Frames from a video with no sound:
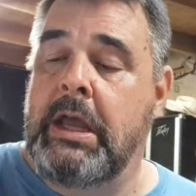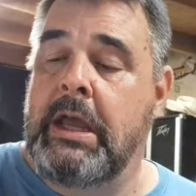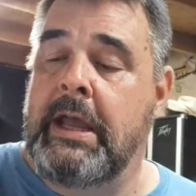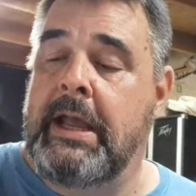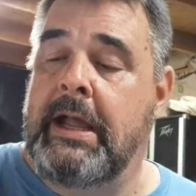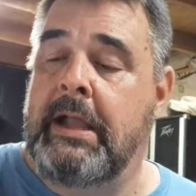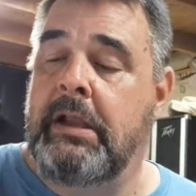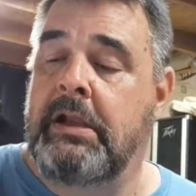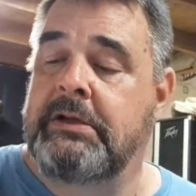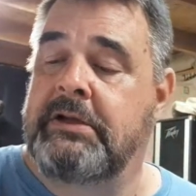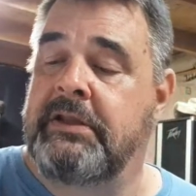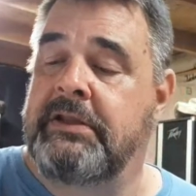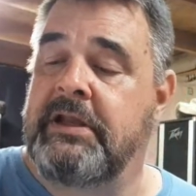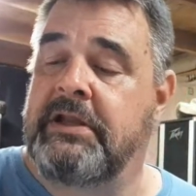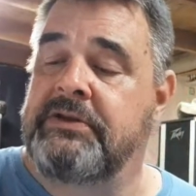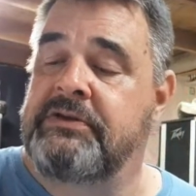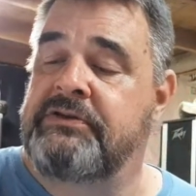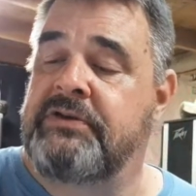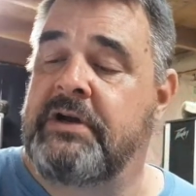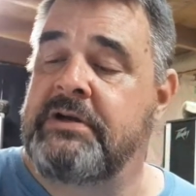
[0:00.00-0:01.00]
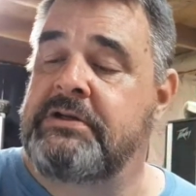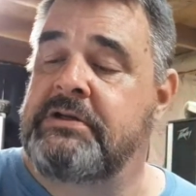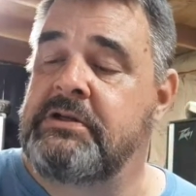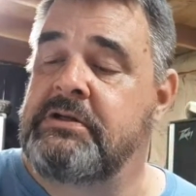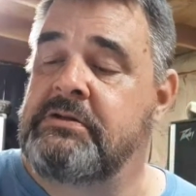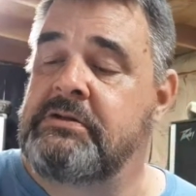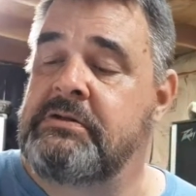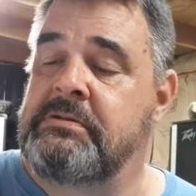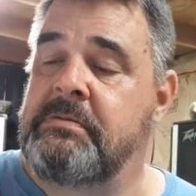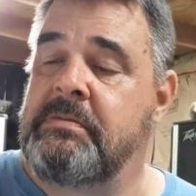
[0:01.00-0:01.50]
I'll look at the
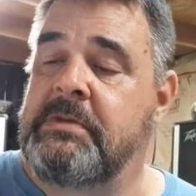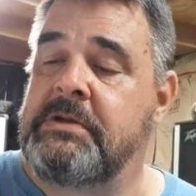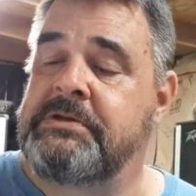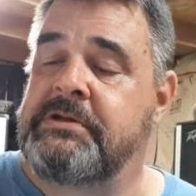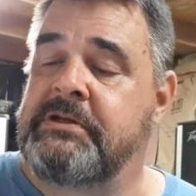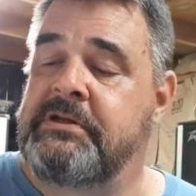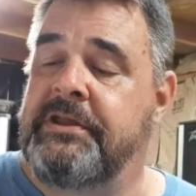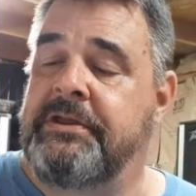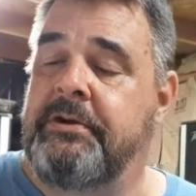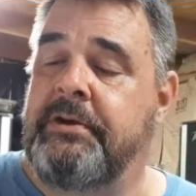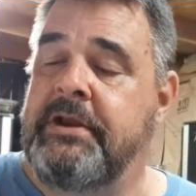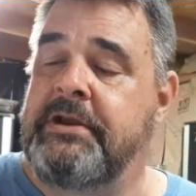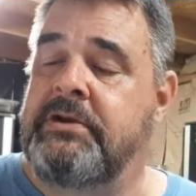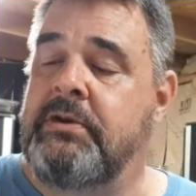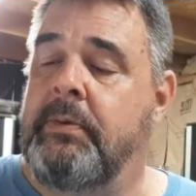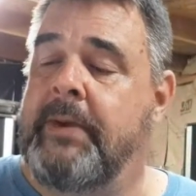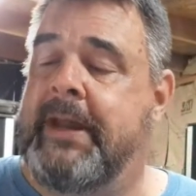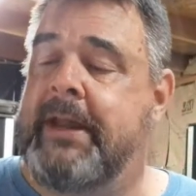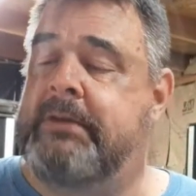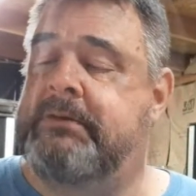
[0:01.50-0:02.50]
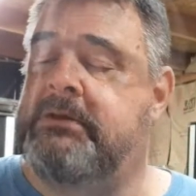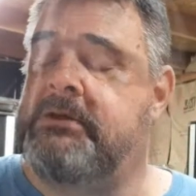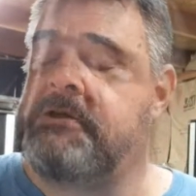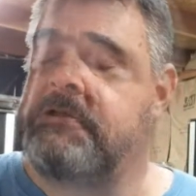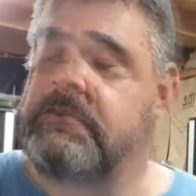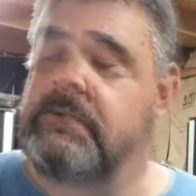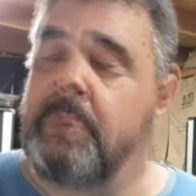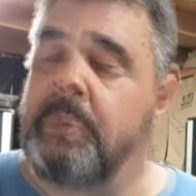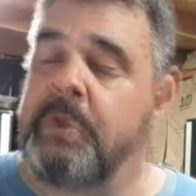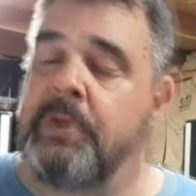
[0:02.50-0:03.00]
instructions. This is 32 ounces,
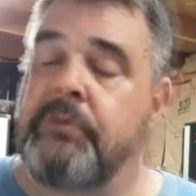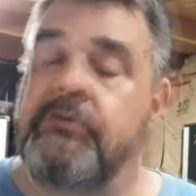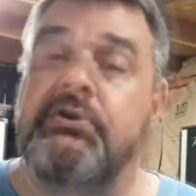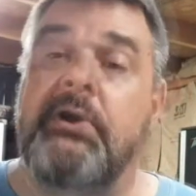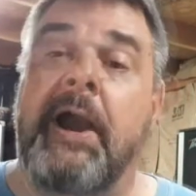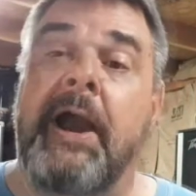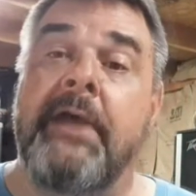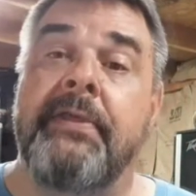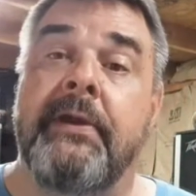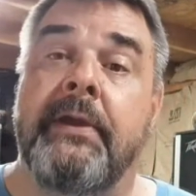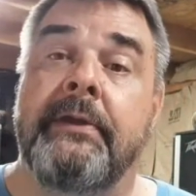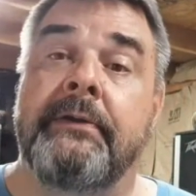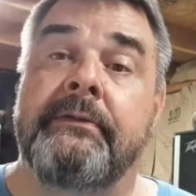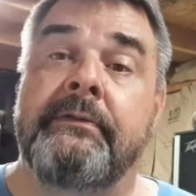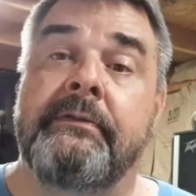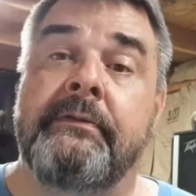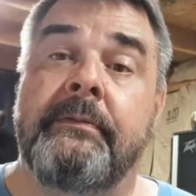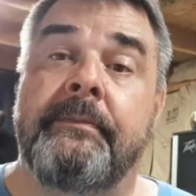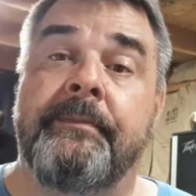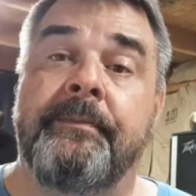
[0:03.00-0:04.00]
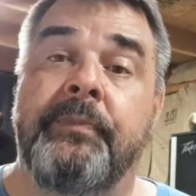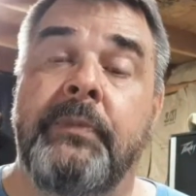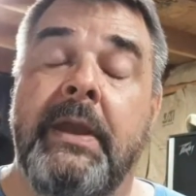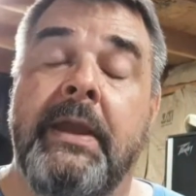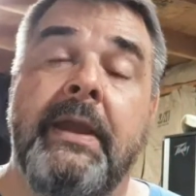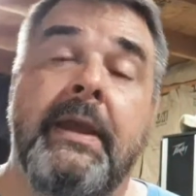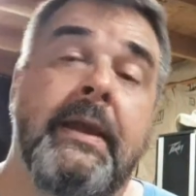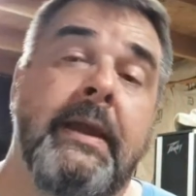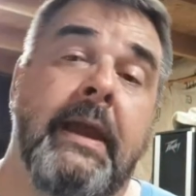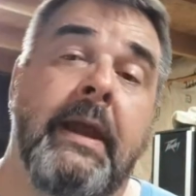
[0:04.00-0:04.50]
so we'll try this.
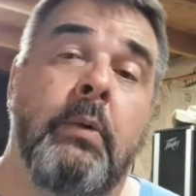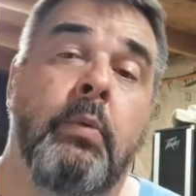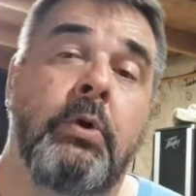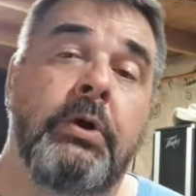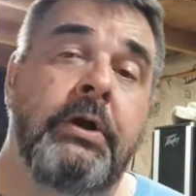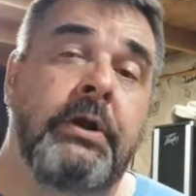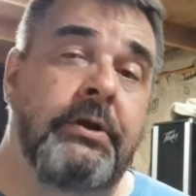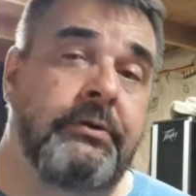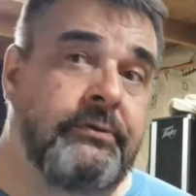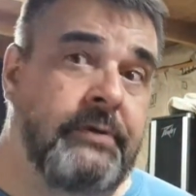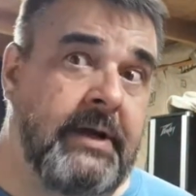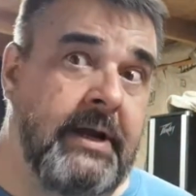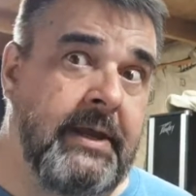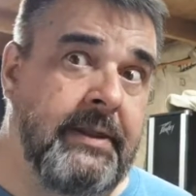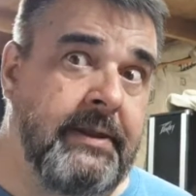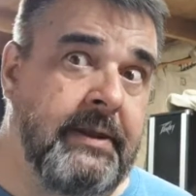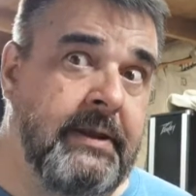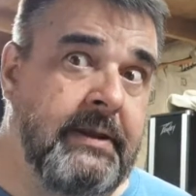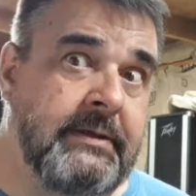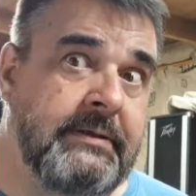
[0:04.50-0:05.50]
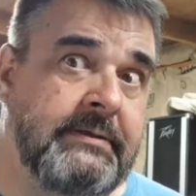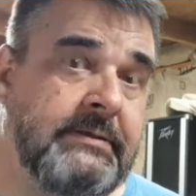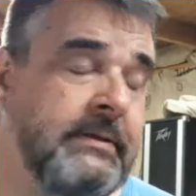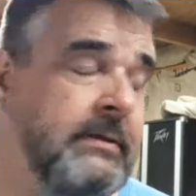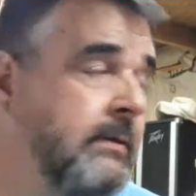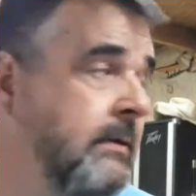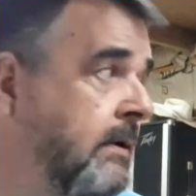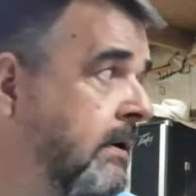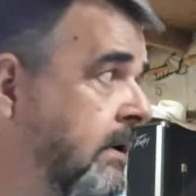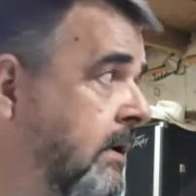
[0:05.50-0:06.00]
And we're going to try this.
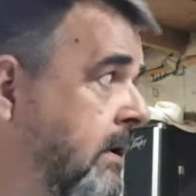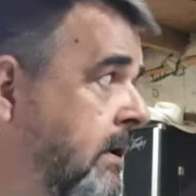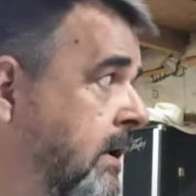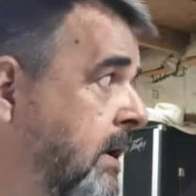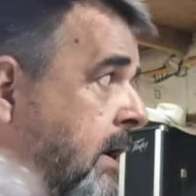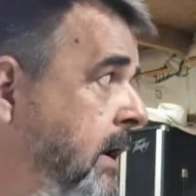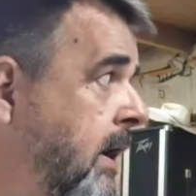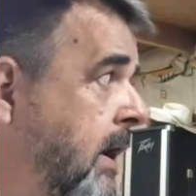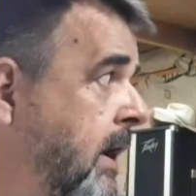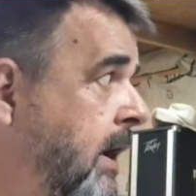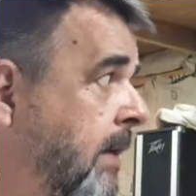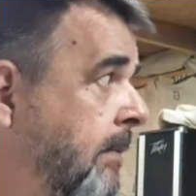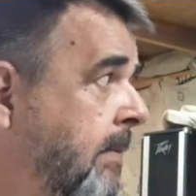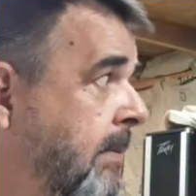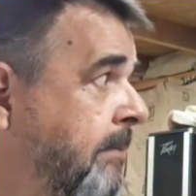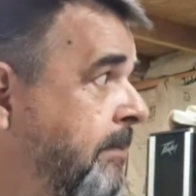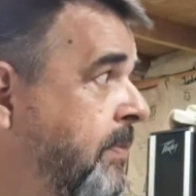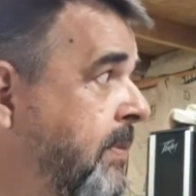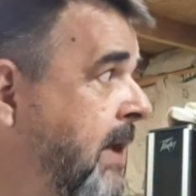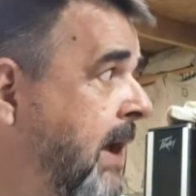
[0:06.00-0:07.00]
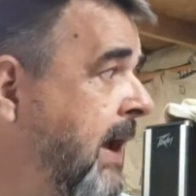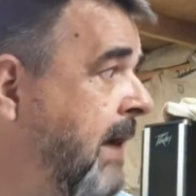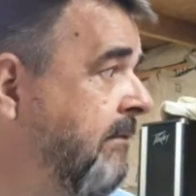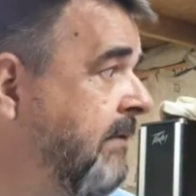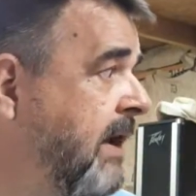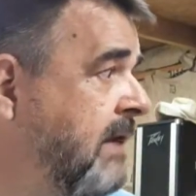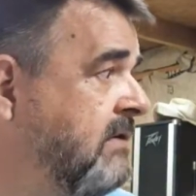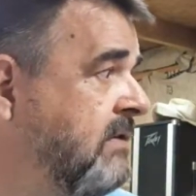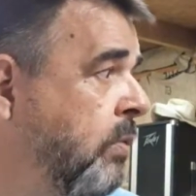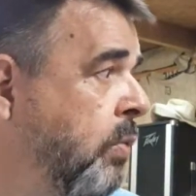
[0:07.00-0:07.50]
I've
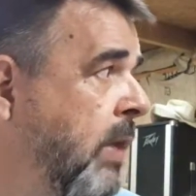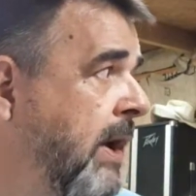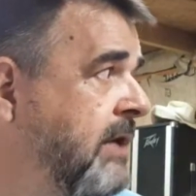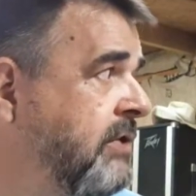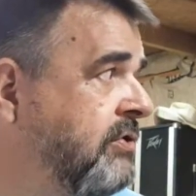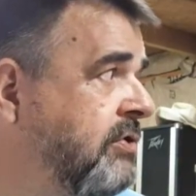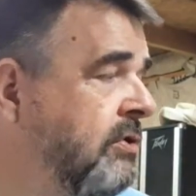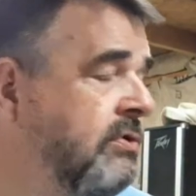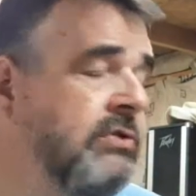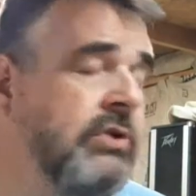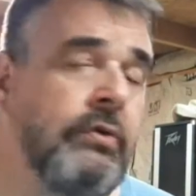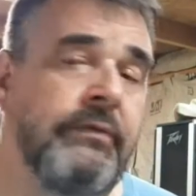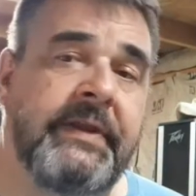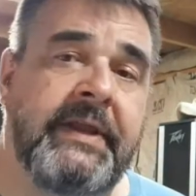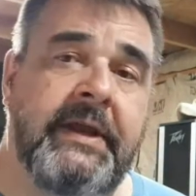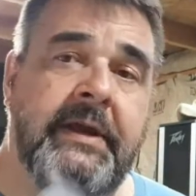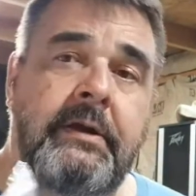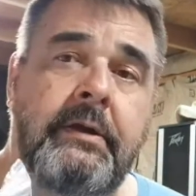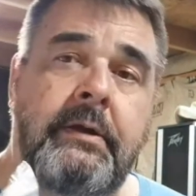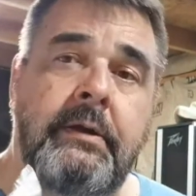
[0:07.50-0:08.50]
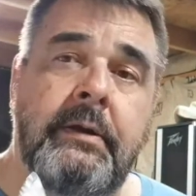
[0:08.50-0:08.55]
got some white shirts over there.